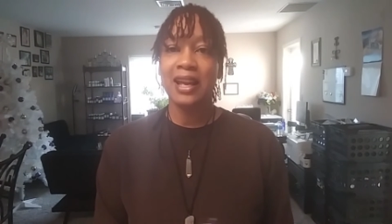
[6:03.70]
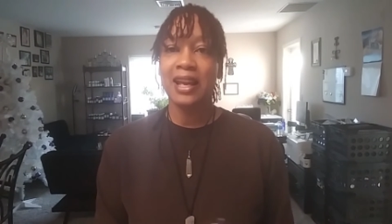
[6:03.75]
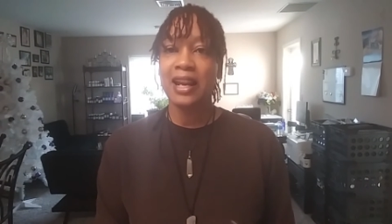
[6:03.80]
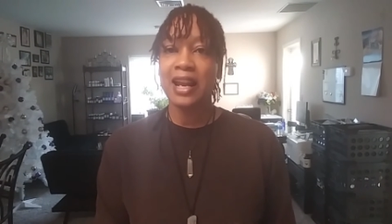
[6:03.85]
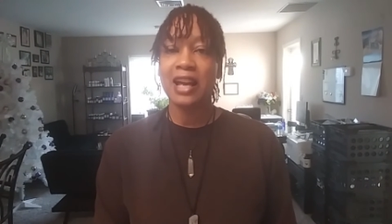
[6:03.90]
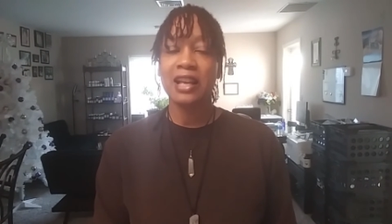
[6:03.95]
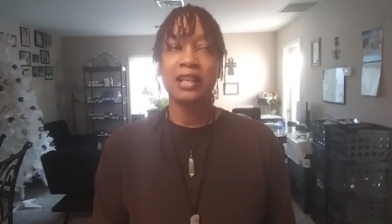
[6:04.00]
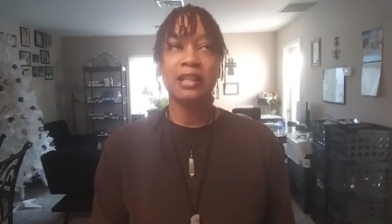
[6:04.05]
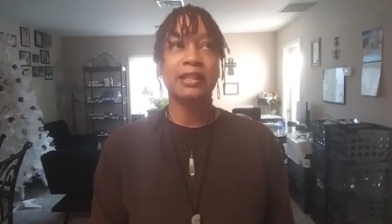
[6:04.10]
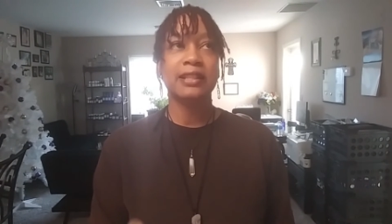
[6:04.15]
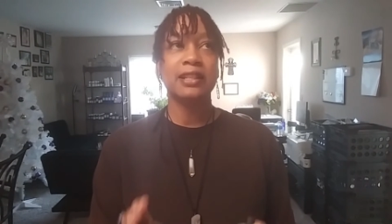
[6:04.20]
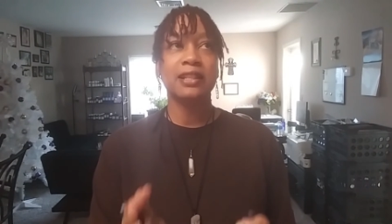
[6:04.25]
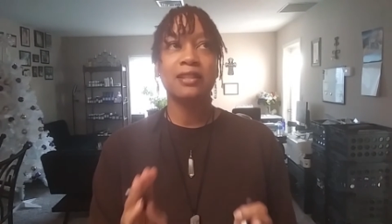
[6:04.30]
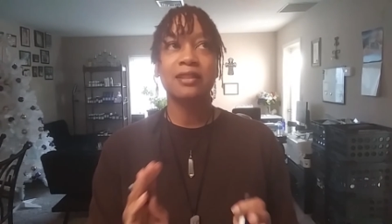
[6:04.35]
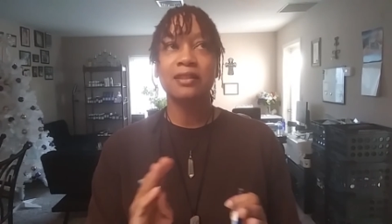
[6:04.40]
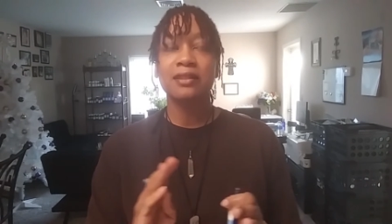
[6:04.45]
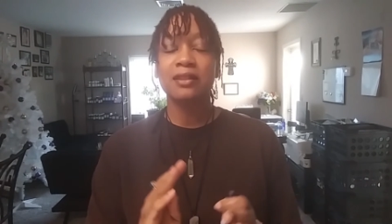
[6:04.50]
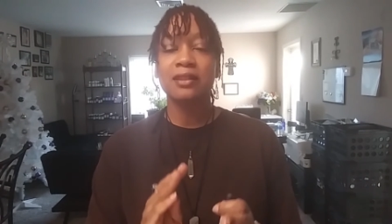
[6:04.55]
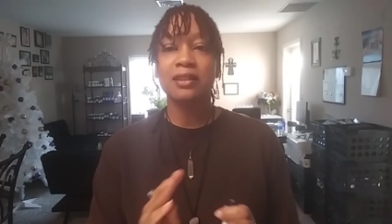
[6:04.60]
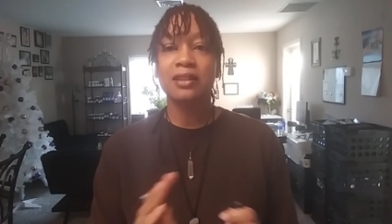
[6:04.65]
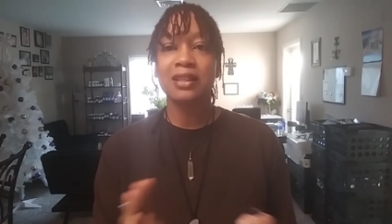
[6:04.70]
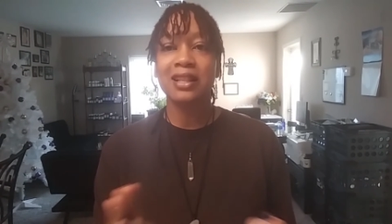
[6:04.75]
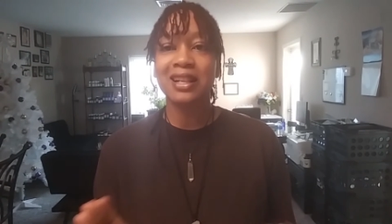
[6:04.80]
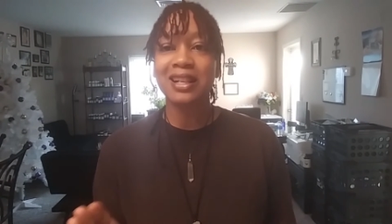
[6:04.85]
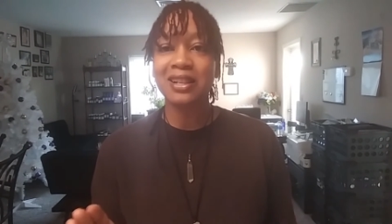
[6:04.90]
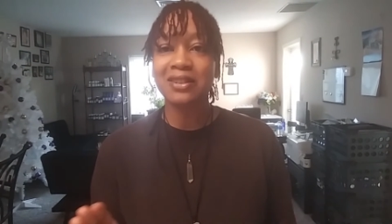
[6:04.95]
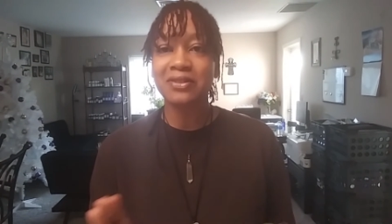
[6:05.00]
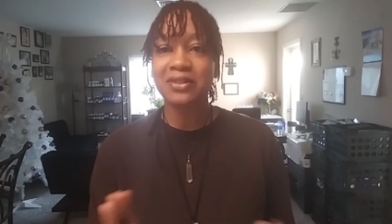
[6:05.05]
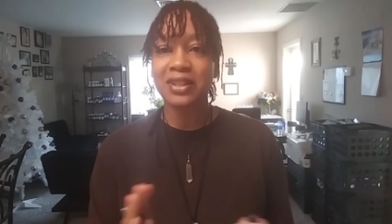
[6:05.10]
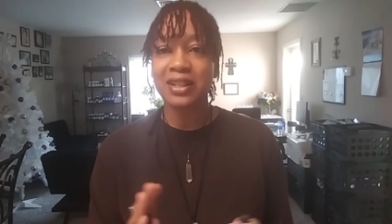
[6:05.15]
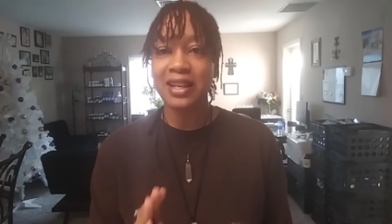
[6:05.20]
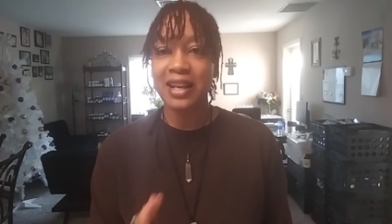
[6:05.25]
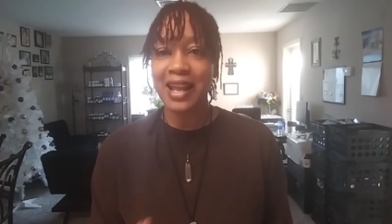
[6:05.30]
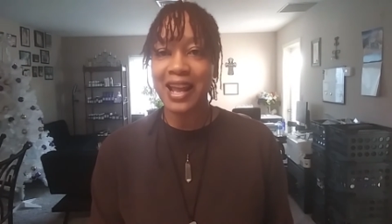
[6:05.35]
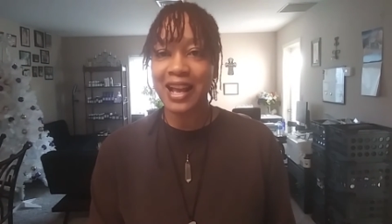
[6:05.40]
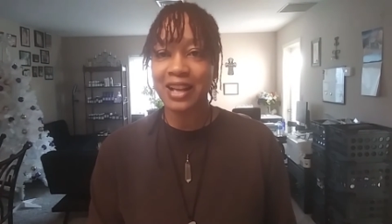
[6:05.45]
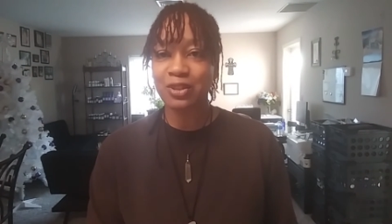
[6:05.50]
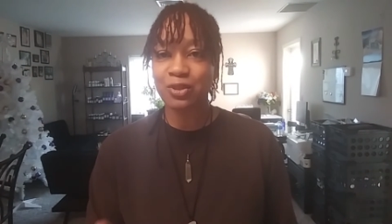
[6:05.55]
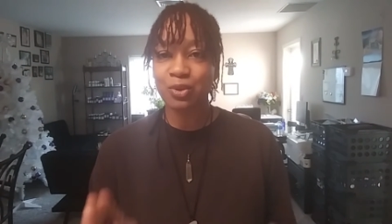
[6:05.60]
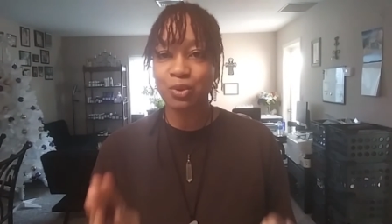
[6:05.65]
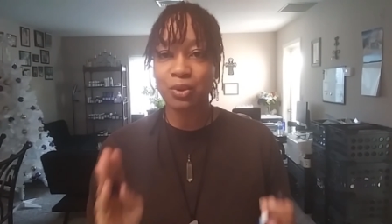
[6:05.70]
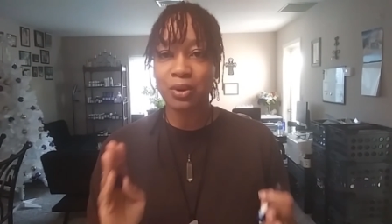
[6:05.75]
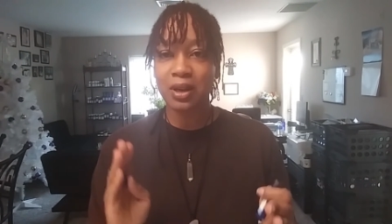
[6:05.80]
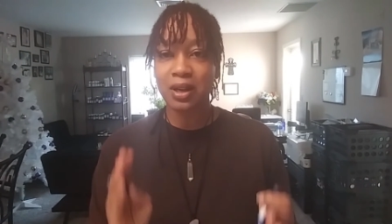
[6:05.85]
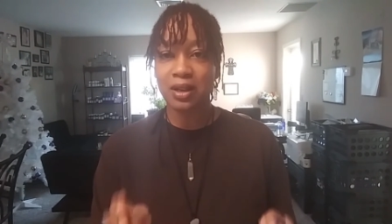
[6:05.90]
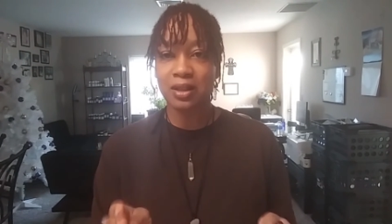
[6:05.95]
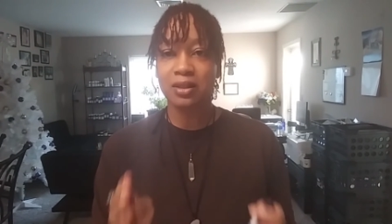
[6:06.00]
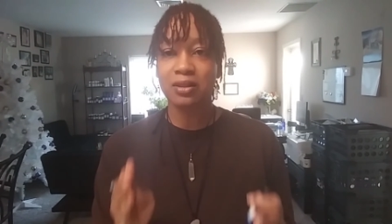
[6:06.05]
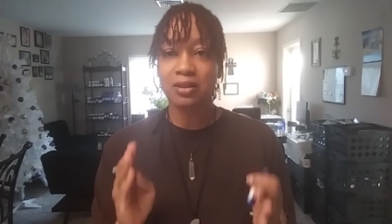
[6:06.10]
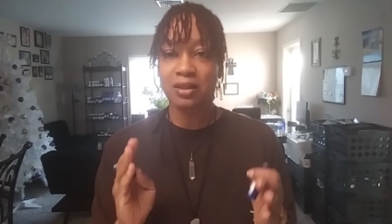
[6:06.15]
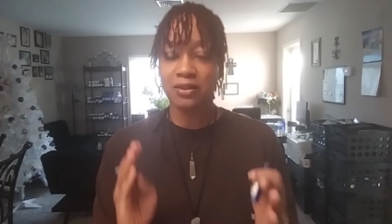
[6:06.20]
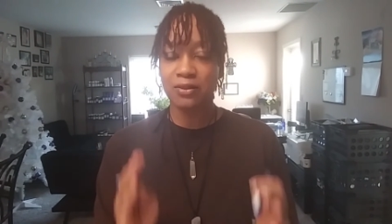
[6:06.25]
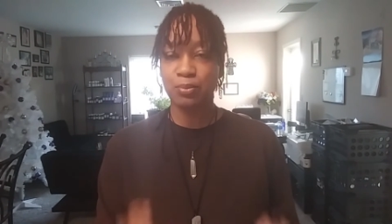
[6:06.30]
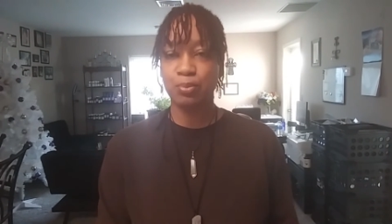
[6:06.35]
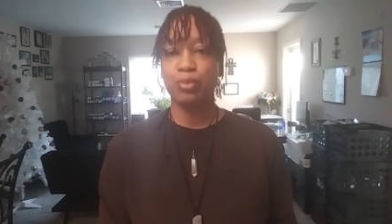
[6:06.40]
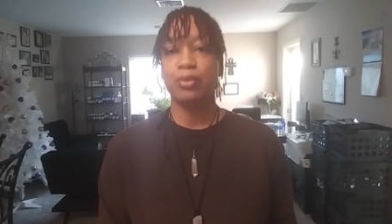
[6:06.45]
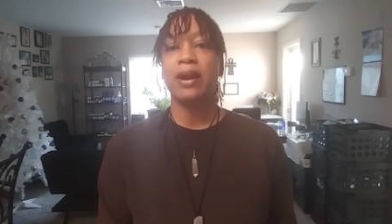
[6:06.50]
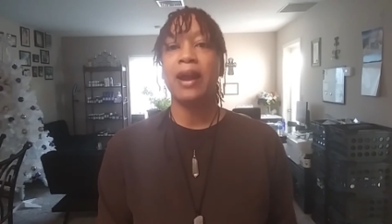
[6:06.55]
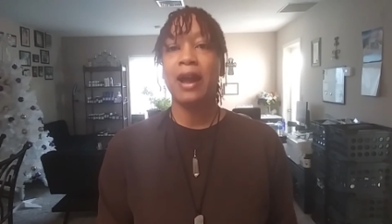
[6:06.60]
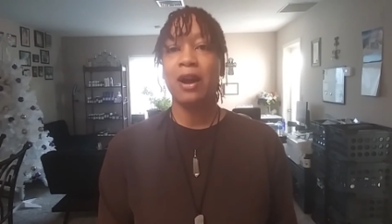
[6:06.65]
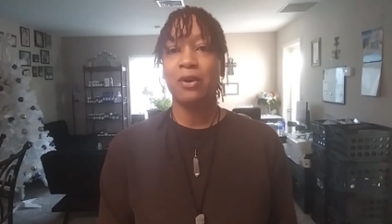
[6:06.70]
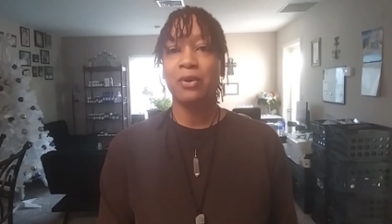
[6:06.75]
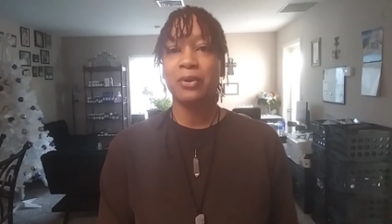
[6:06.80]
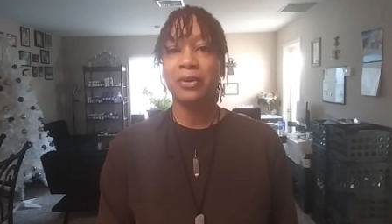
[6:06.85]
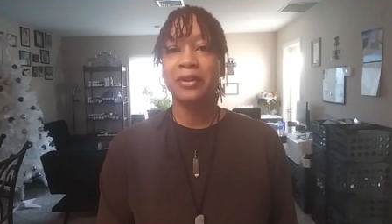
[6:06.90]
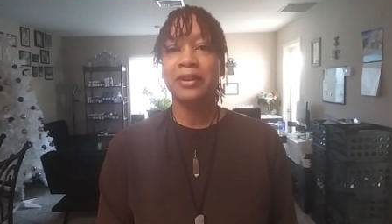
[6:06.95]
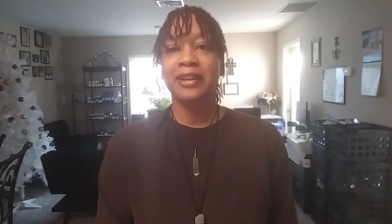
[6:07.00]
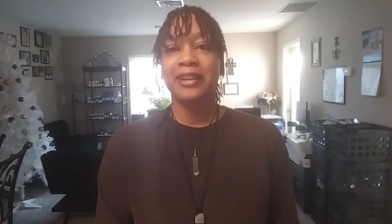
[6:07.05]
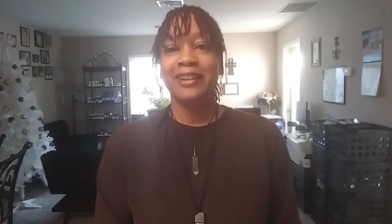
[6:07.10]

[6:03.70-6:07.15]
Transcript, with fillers: And I just love the natural color of brown.